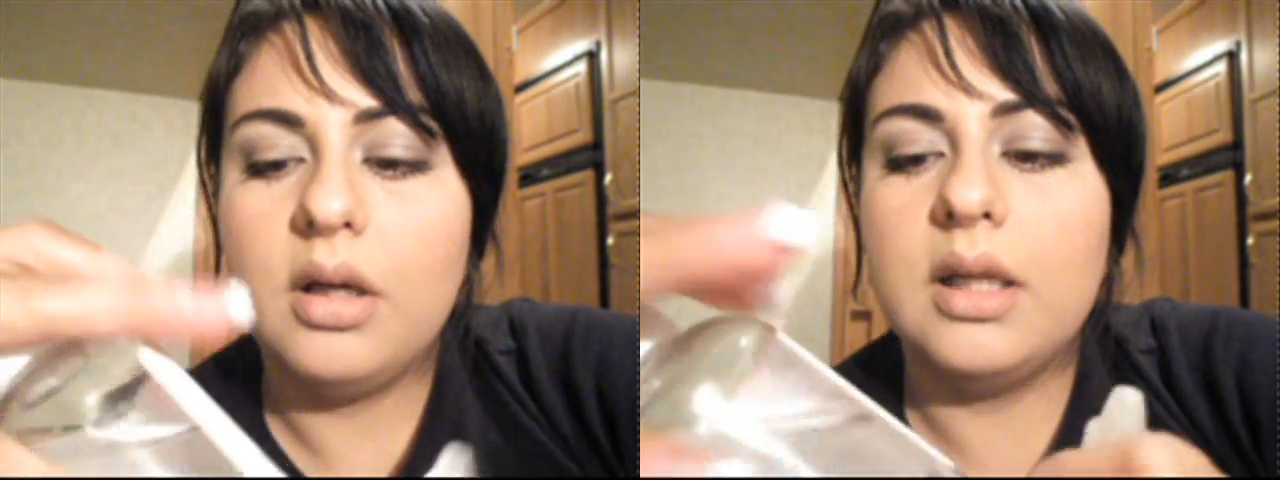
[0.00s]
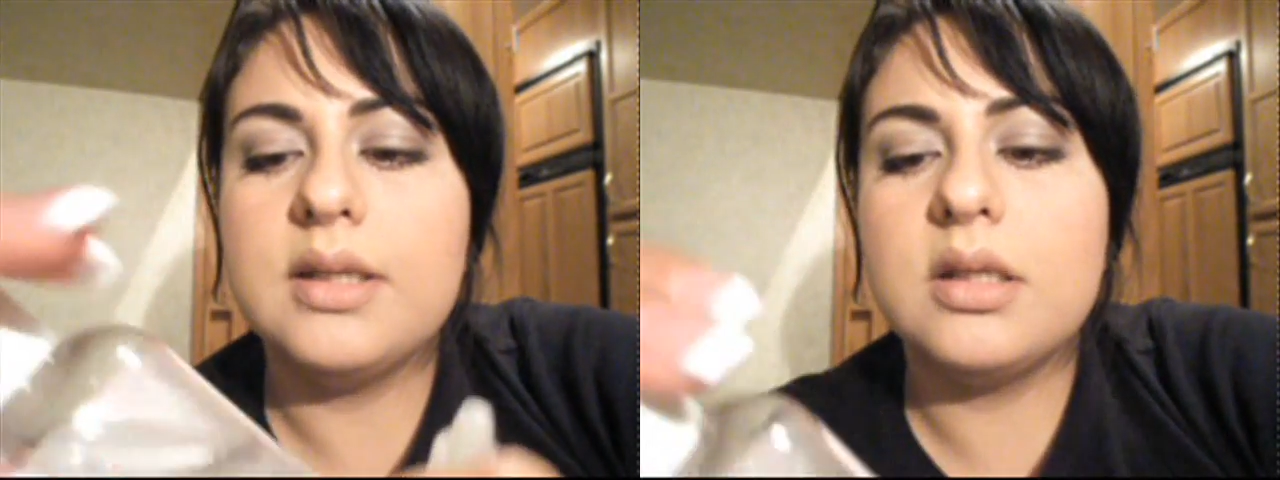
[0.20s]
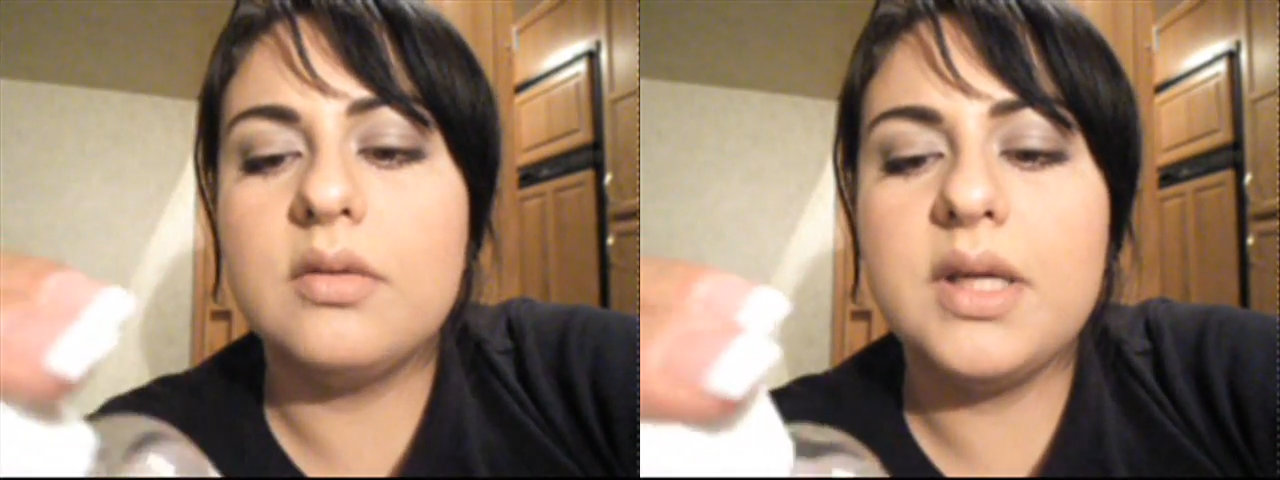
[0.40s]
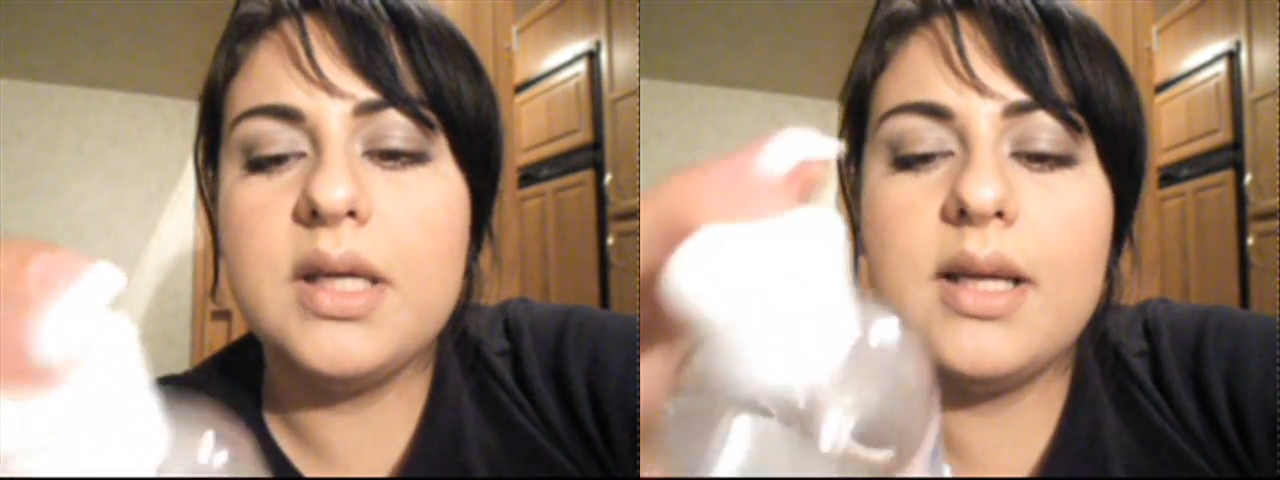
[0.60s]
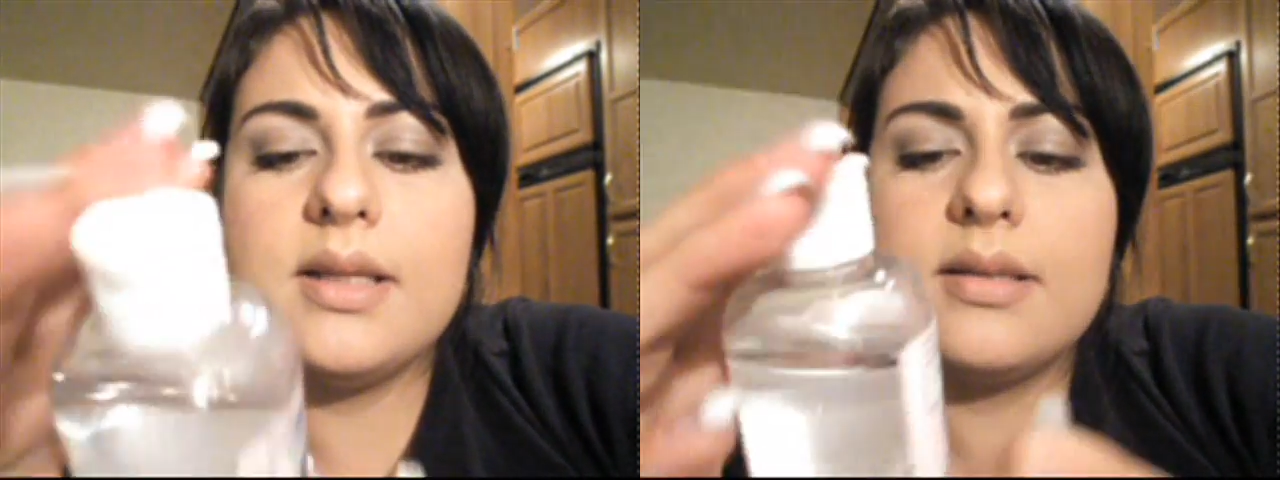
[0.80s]

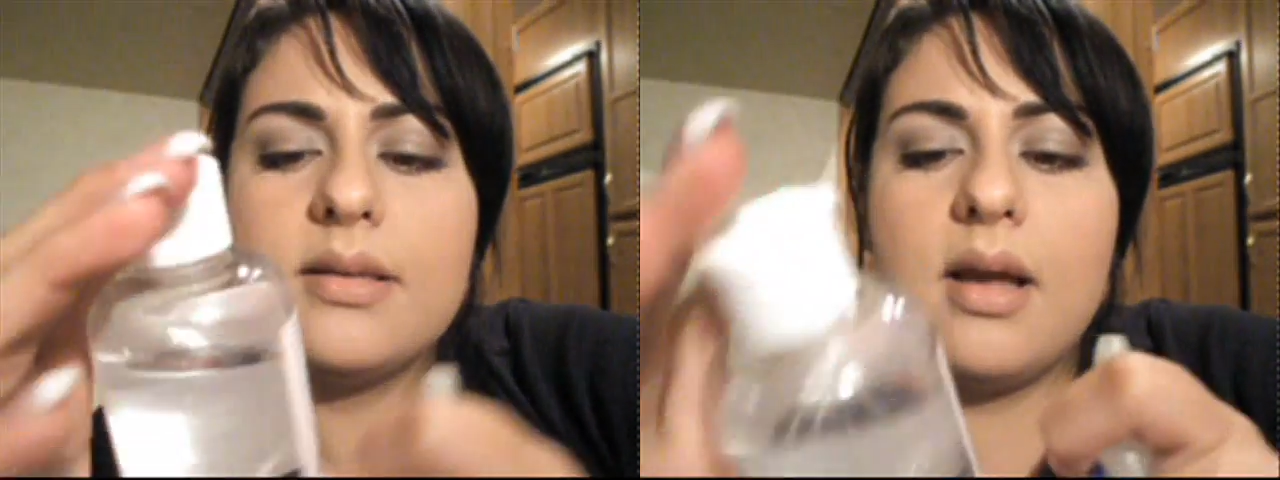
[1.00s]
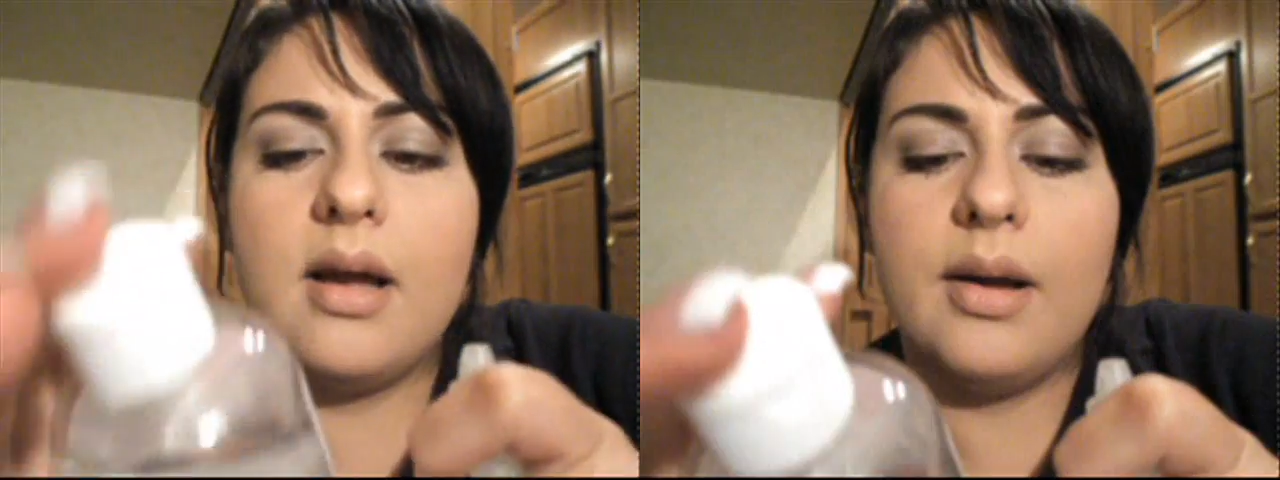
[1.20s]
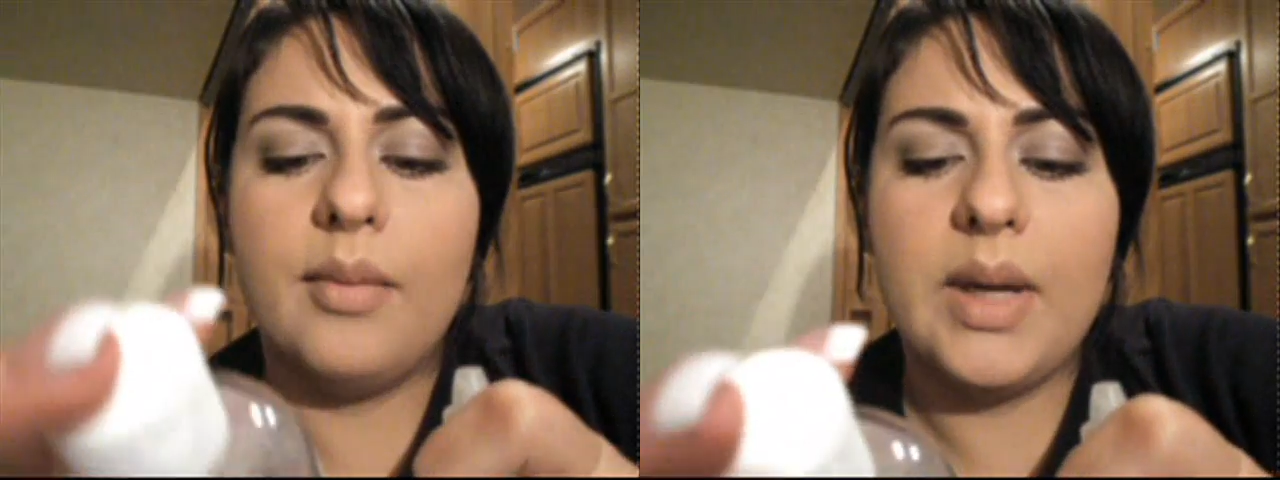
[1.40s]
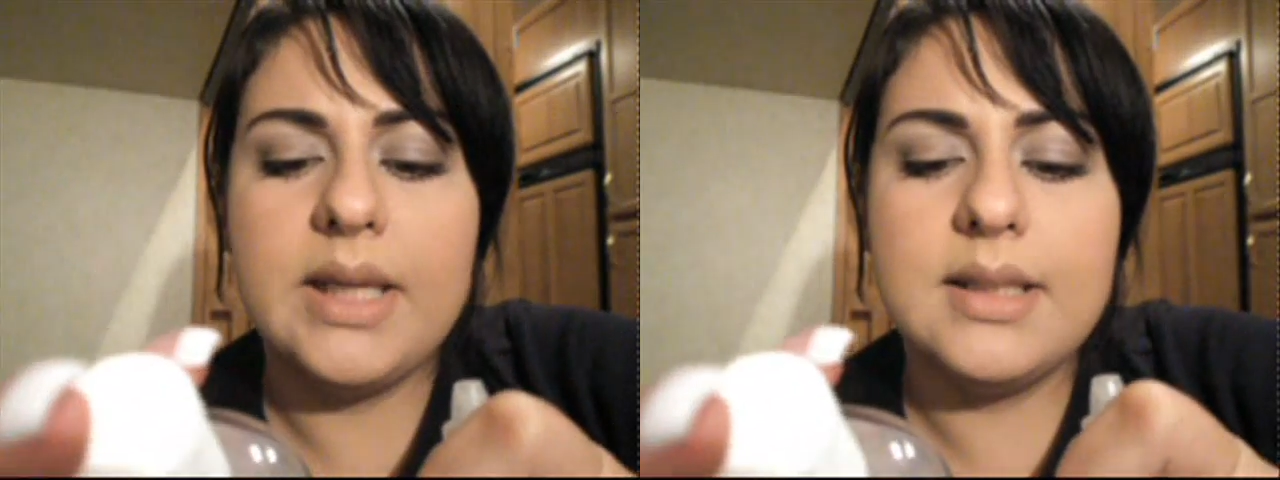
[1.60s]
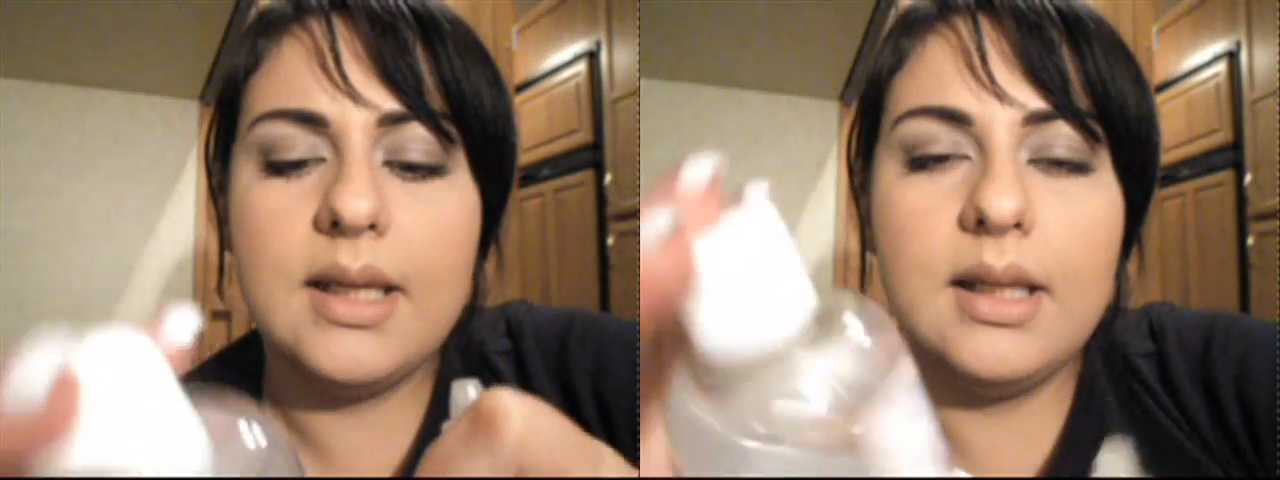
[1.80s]
Glycerin is
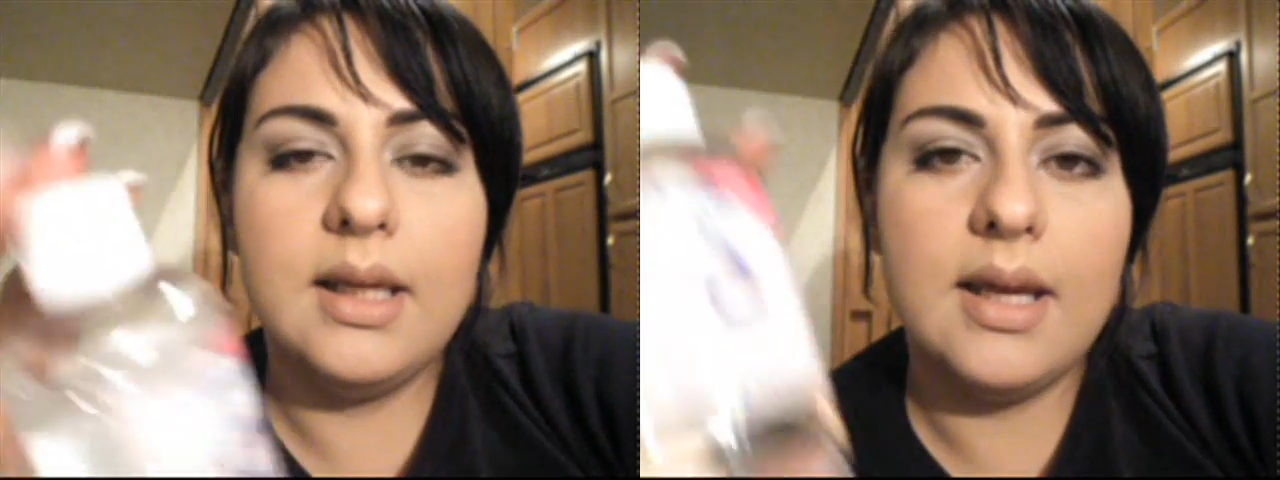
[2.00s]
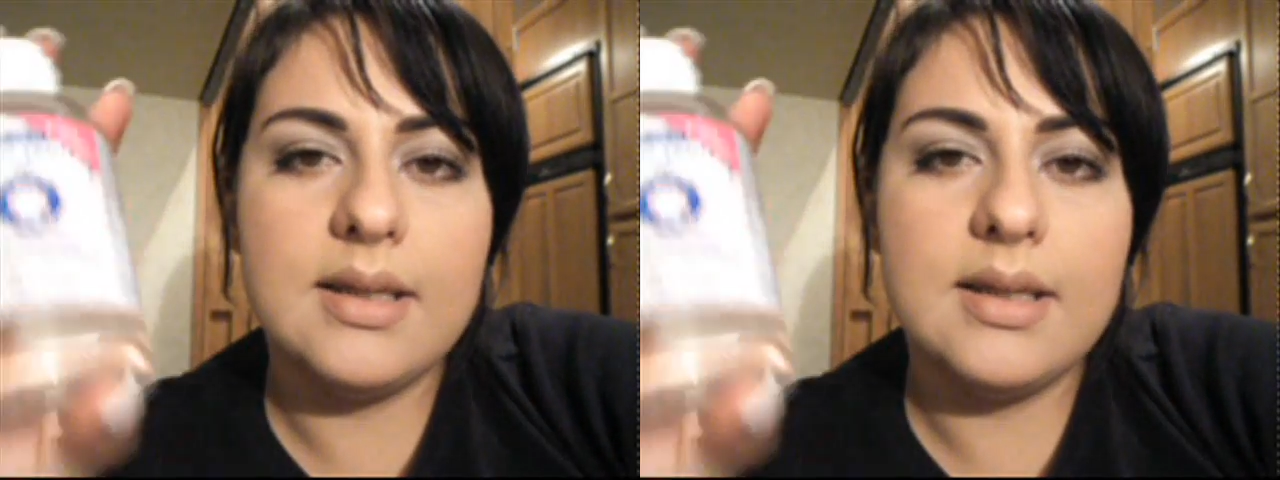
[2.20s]
basically